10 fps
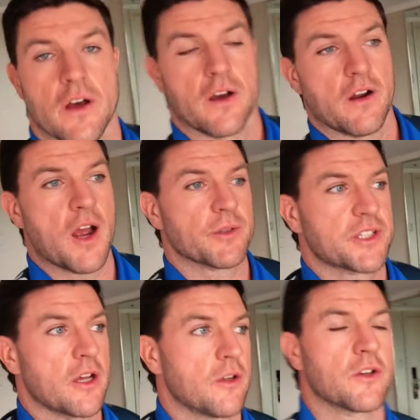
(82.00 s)
Alright, what's
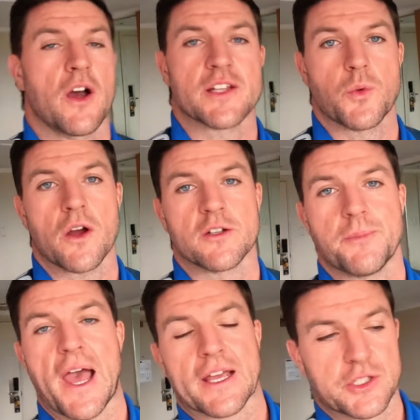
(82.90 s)
going on guys? Welcome
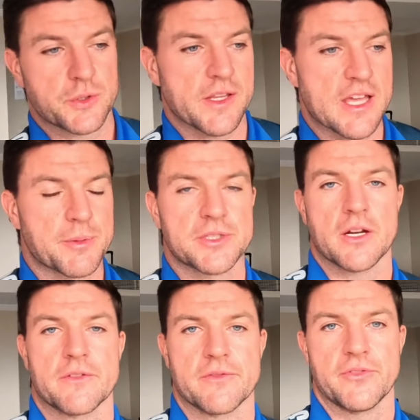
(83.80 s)
back to another
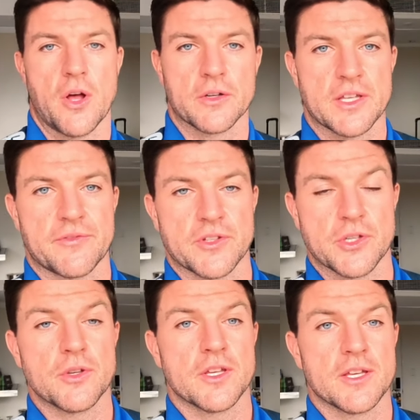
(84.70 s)
episode of the vlog. If you're
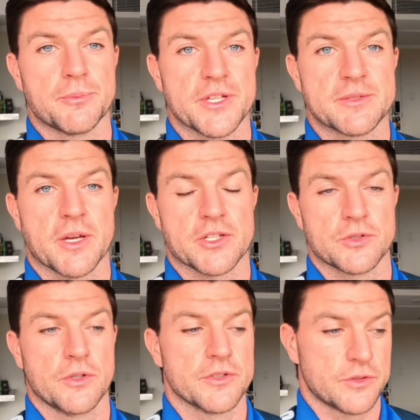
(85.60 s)
new here, please make
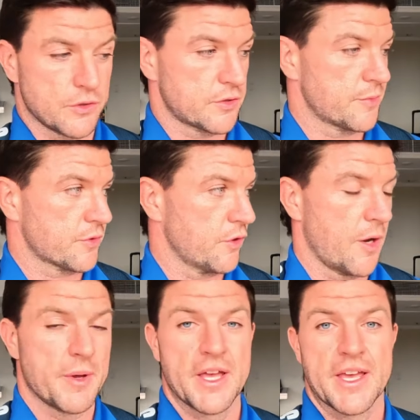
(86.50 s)
sure you do
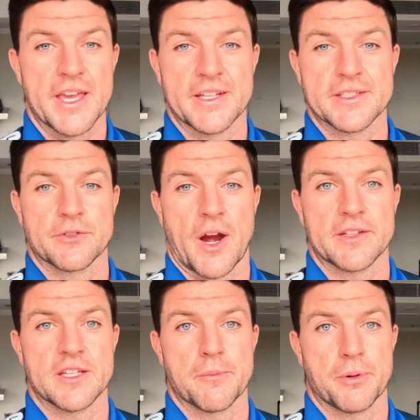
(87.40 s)
subscribe. It is
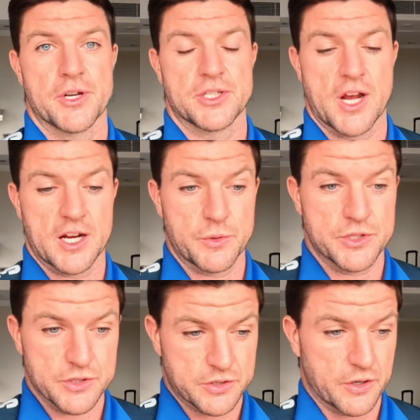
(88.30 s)
greatly appreciated. We
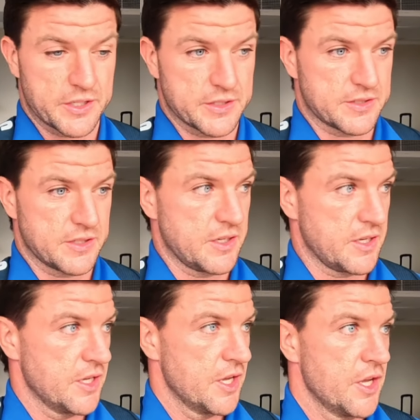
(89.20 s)
just got into
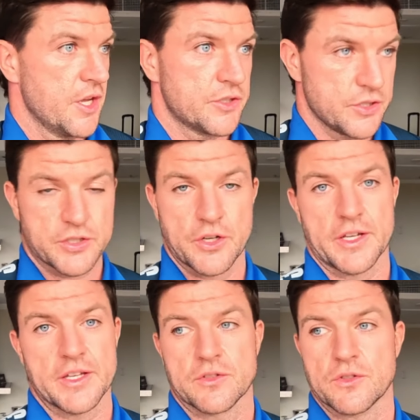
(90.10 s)
Sydney, just got
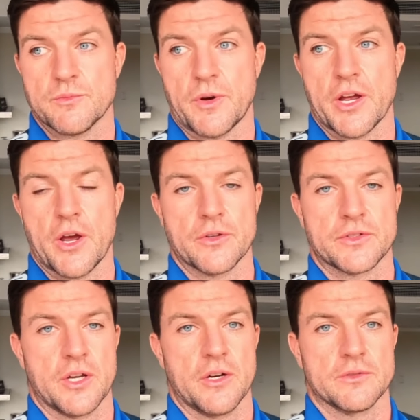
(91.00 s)
into my
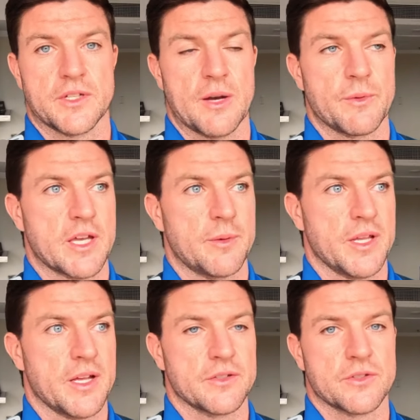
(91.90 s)
hotel. Now we come
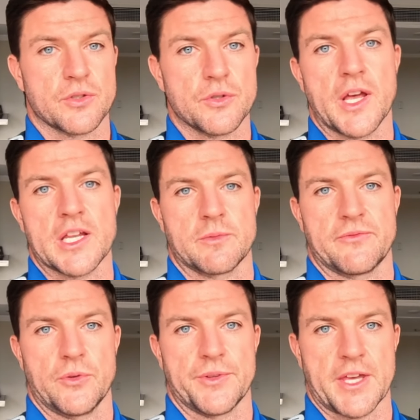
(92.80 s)
down 2 days
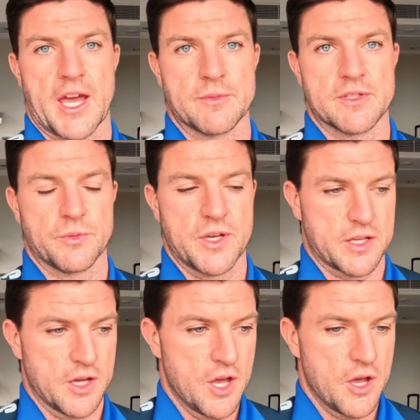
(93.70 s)
before the game this
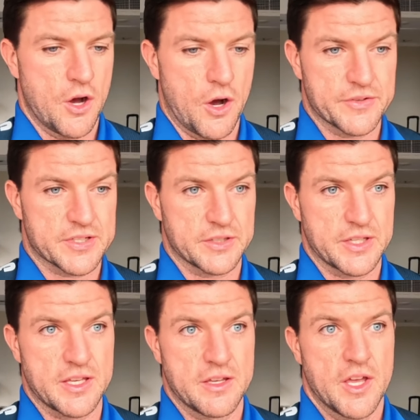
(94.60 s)
week.
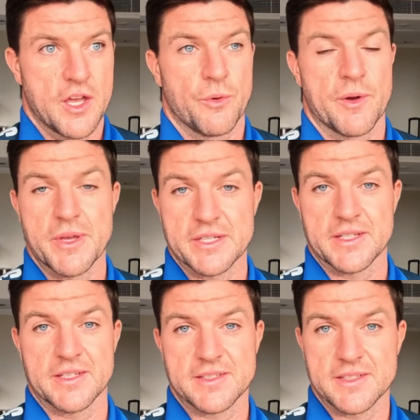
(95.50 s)
Obviously, we're
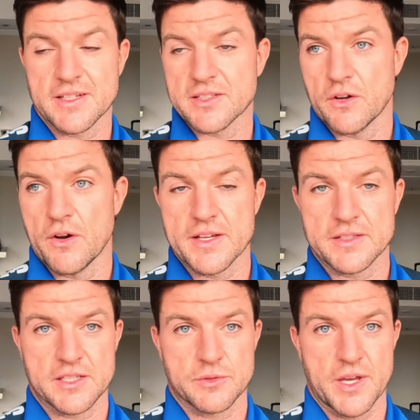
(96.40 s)
missing six guys
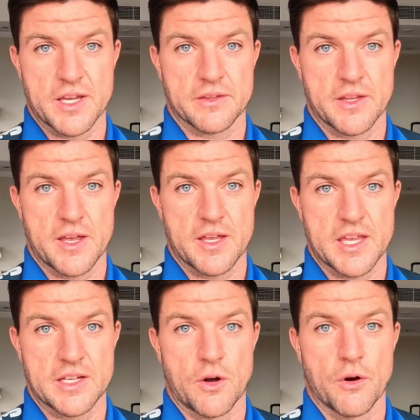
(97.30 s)
this week. They're
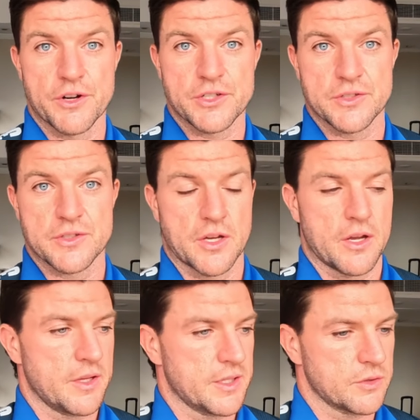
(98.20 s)
in Origin, so
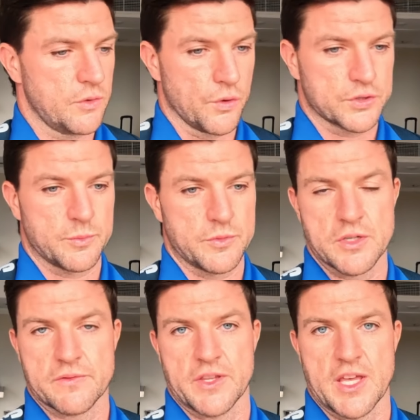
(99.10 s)
it's awesome
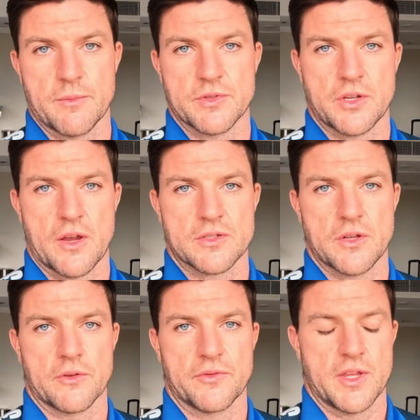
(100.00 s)
news for them. So
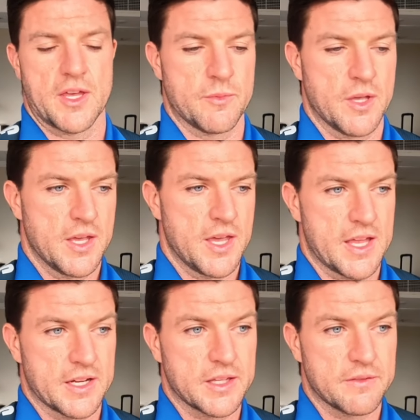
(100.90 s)
stoked for them.
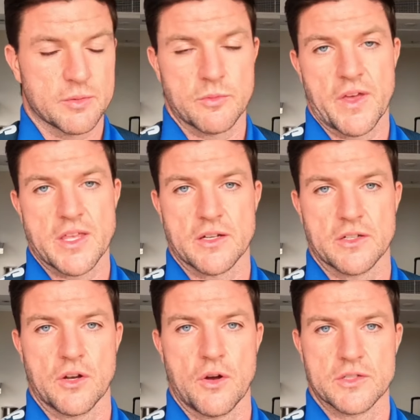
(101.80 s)
And it gives some of our
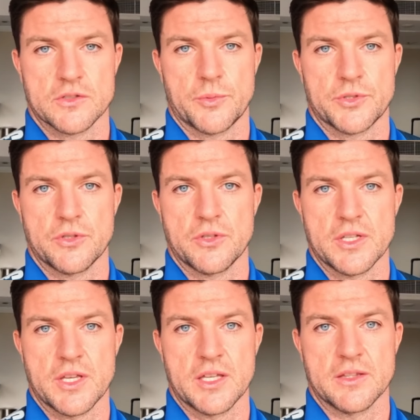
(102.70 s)
younger guys an
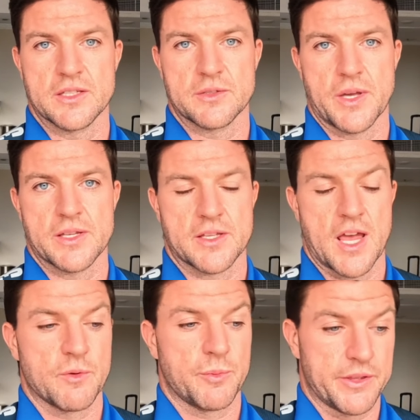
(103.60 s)
opportunity in this week's
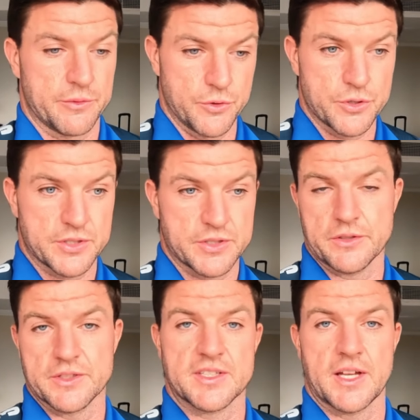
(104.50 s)
game. We play the Roosters
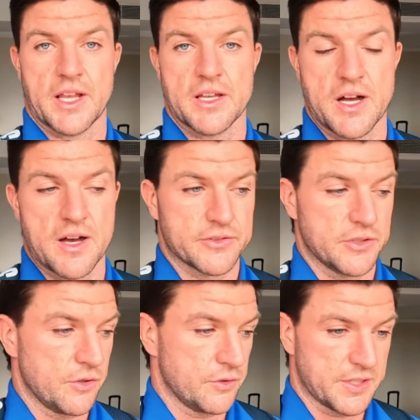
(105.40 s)
on Sunday
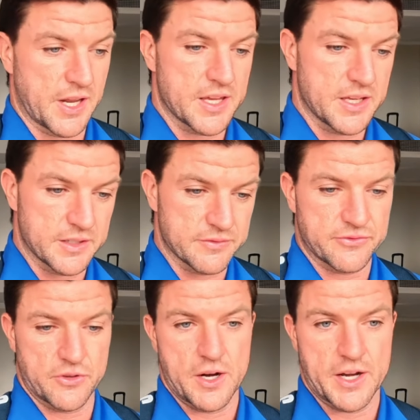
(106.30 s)
afternoon. Today it is
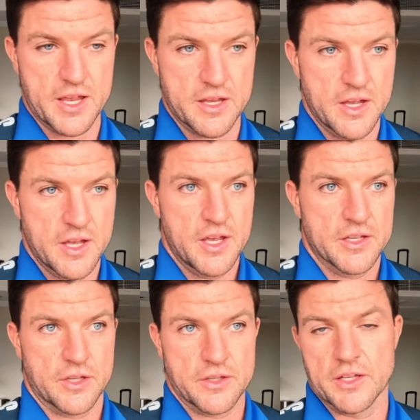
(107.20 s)
Friday.
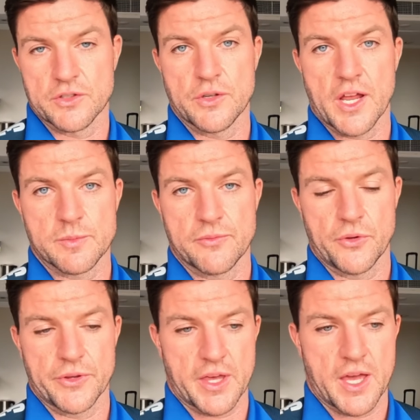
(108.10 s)
So yeah, 2 days
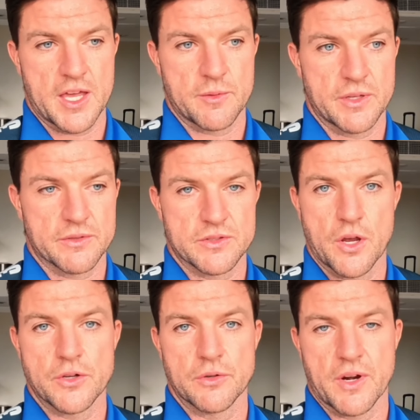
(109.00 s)
before the game, there was
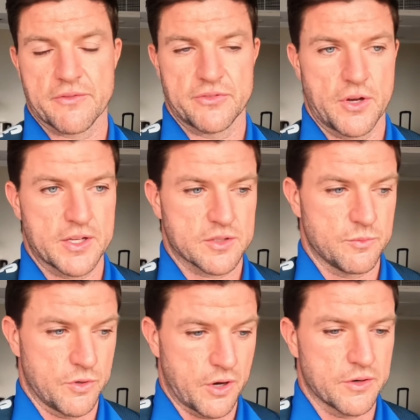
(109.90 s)
no direct flight
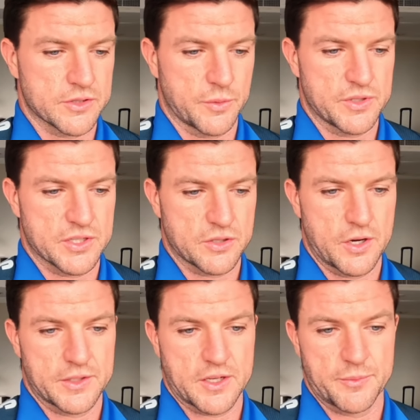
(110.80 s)
tomorrow. So we
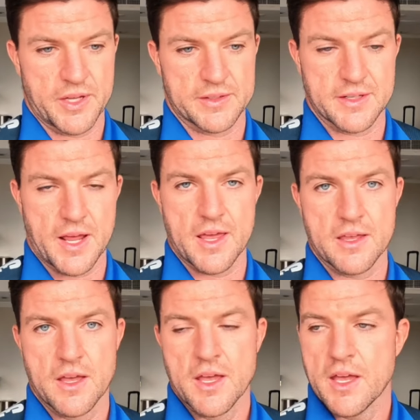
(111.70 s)
decided to come down
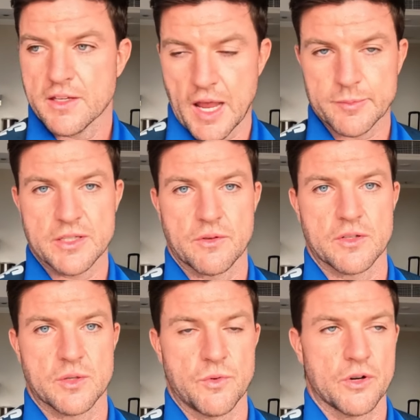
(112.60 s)
today. Captains run
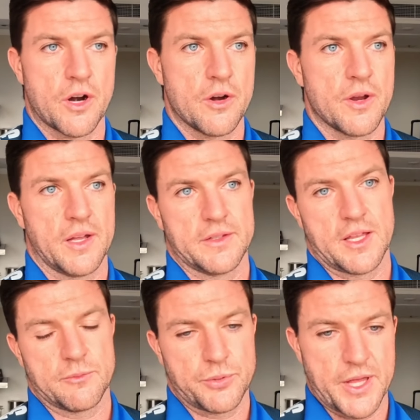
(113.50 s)
tomorrow and
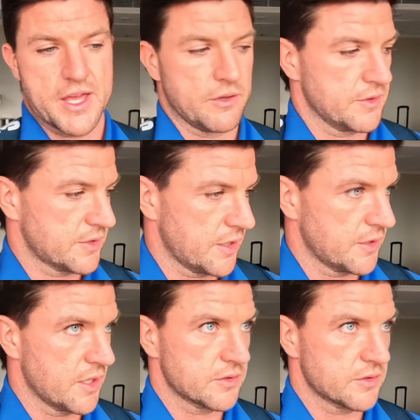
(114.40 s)
then play on Sunday.